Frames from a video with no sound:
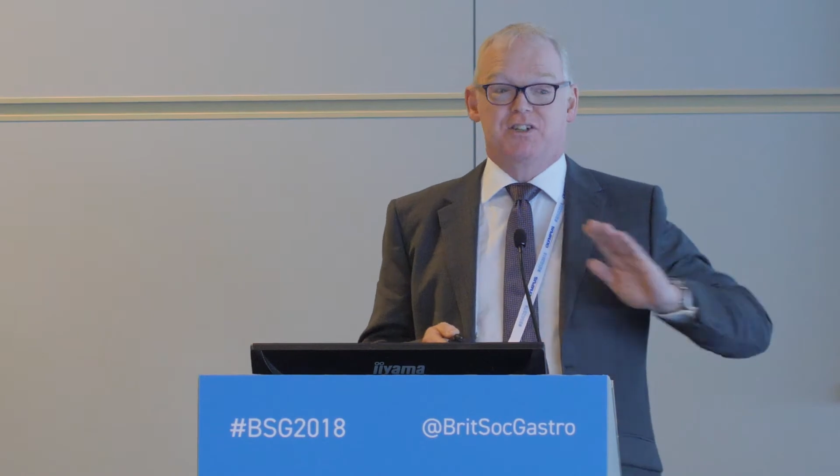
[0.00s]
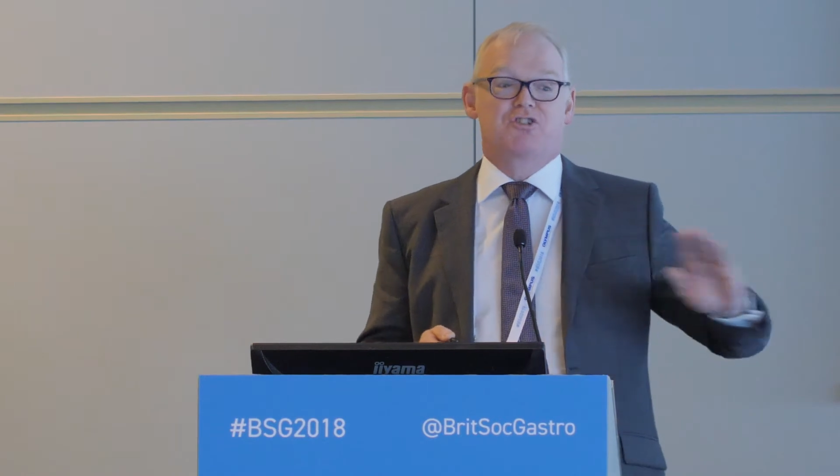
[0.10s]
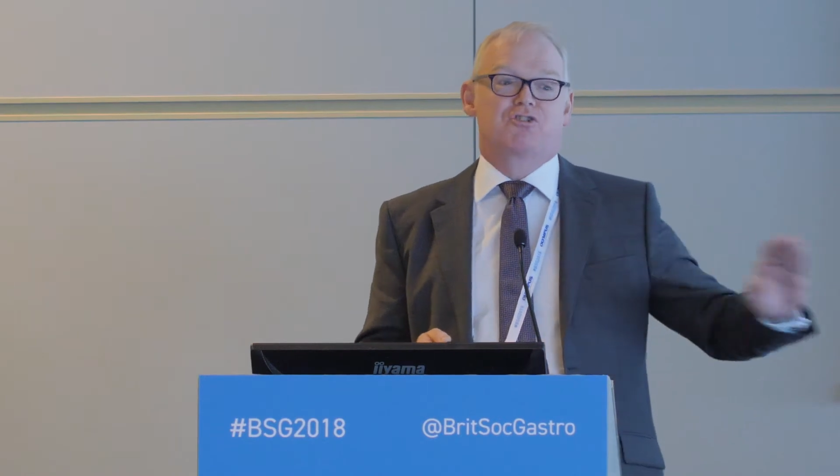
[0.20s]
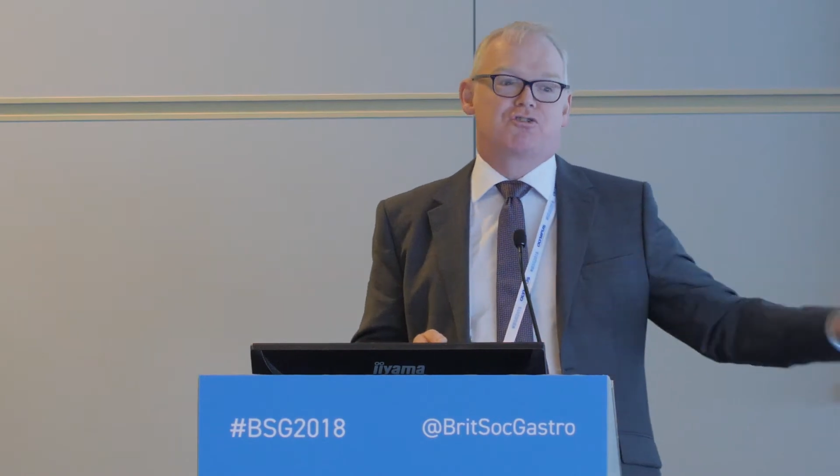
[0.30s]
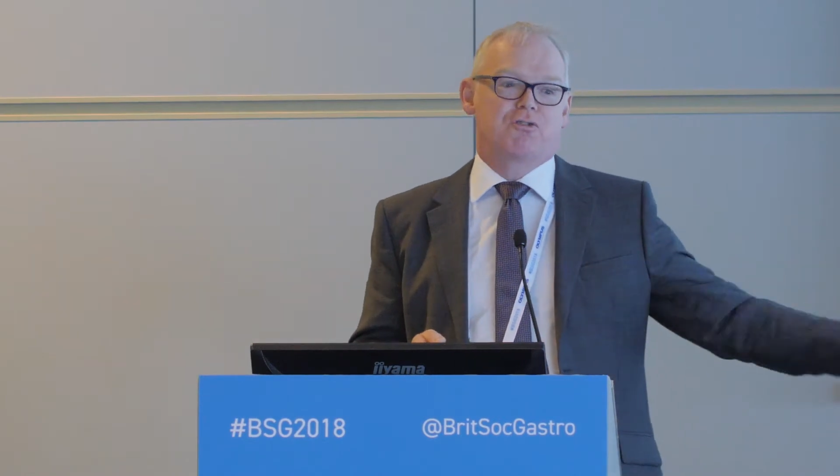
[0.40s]
at a
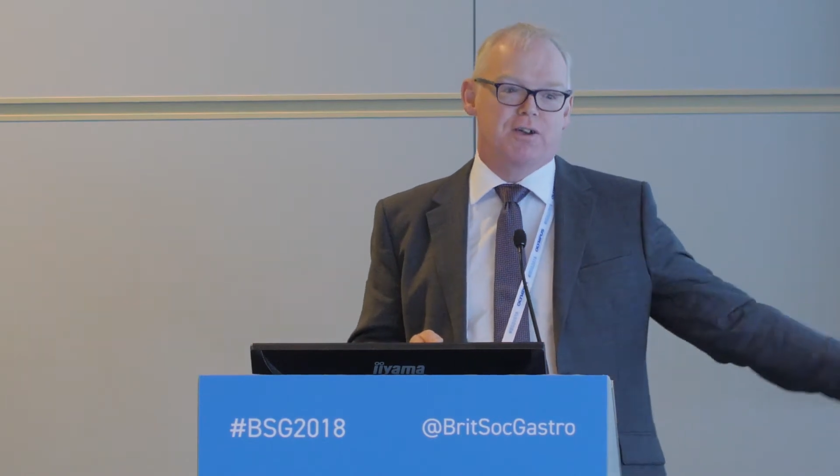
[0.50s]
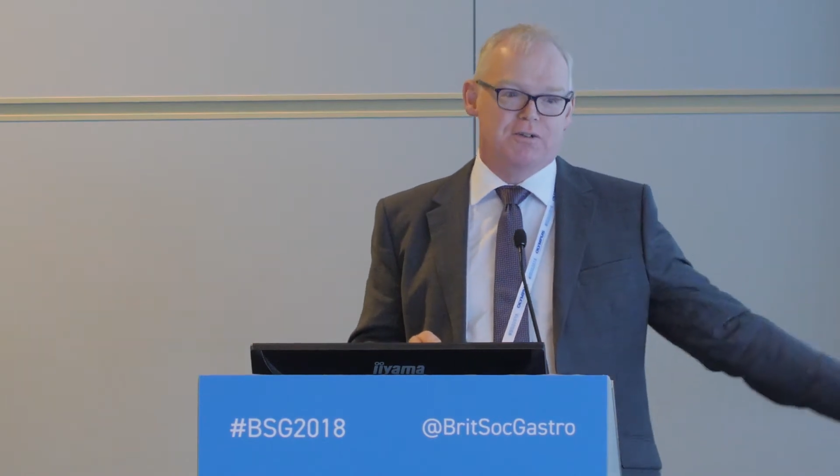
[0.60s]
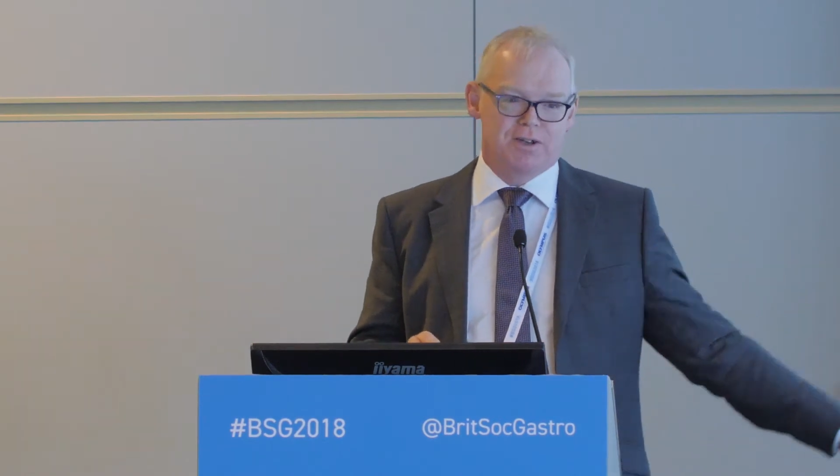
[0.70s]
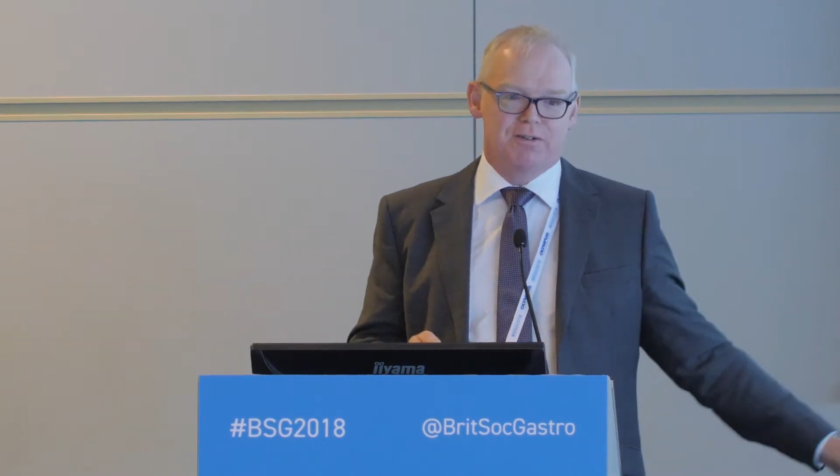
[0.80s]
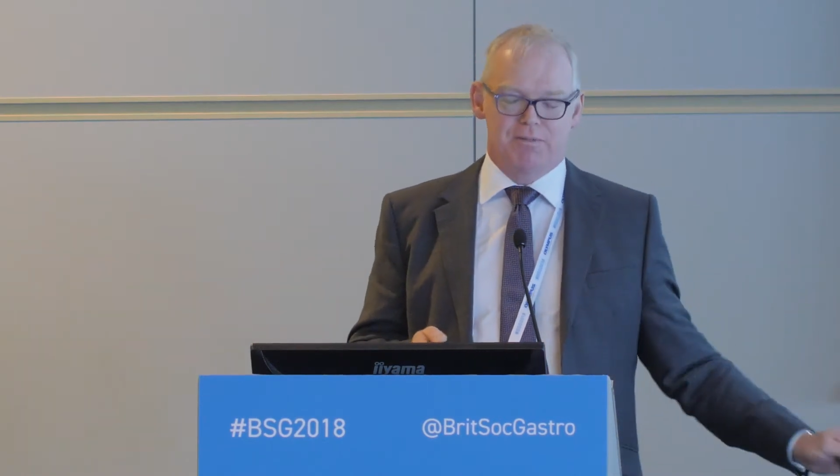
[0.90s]

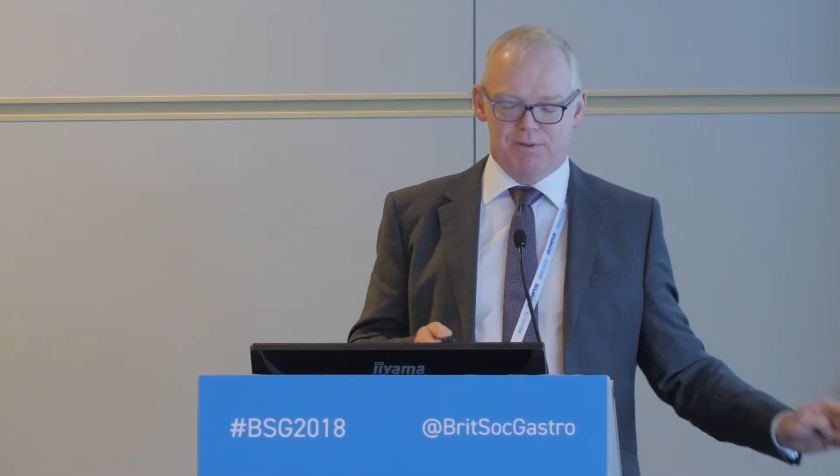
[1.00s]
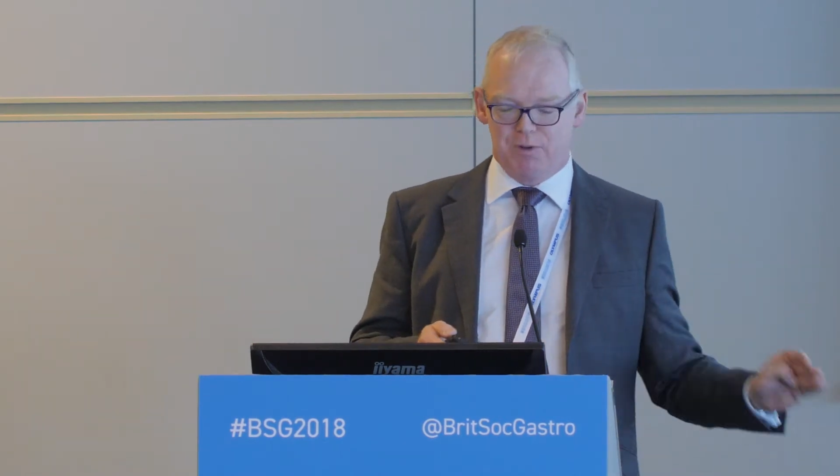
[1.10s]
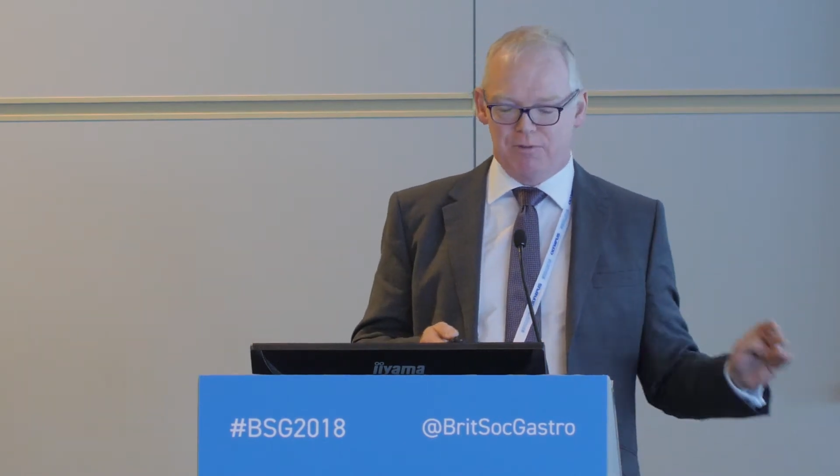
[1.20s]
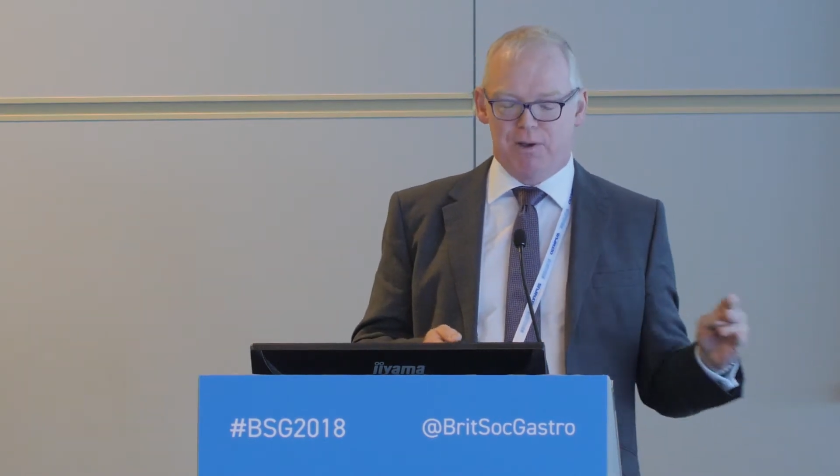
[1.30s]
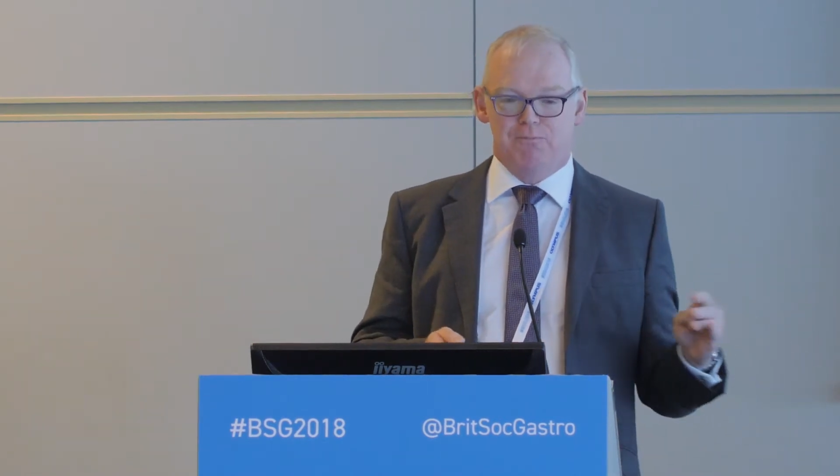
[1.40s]
stroke. When
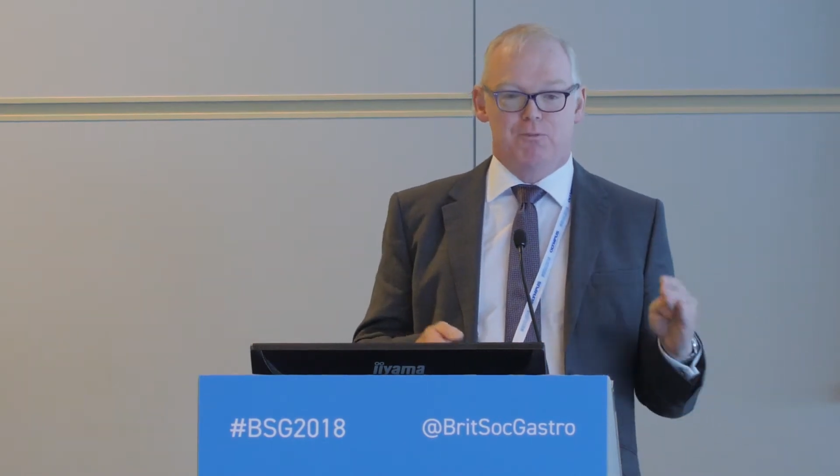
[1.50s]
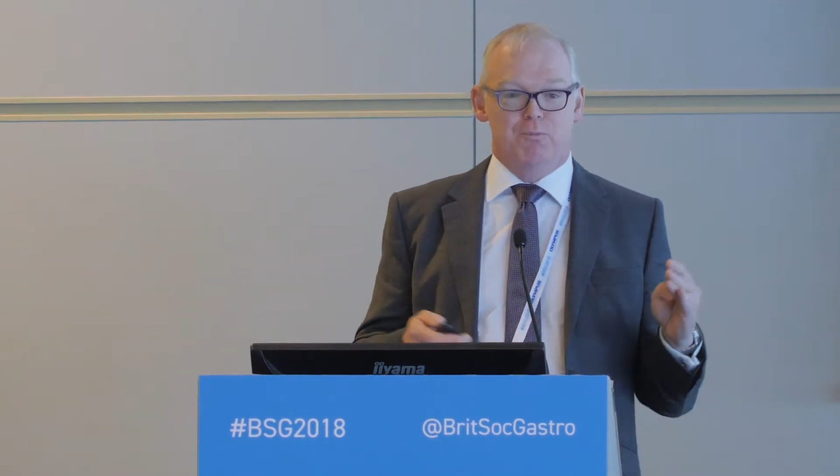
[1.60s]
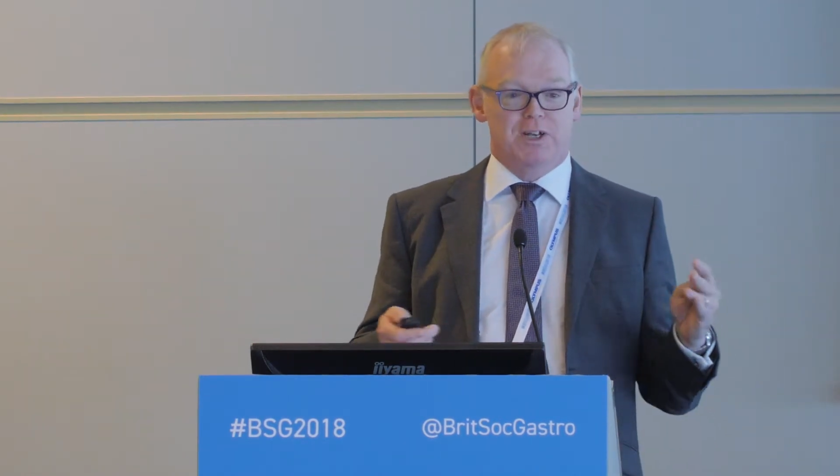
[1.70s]
we went from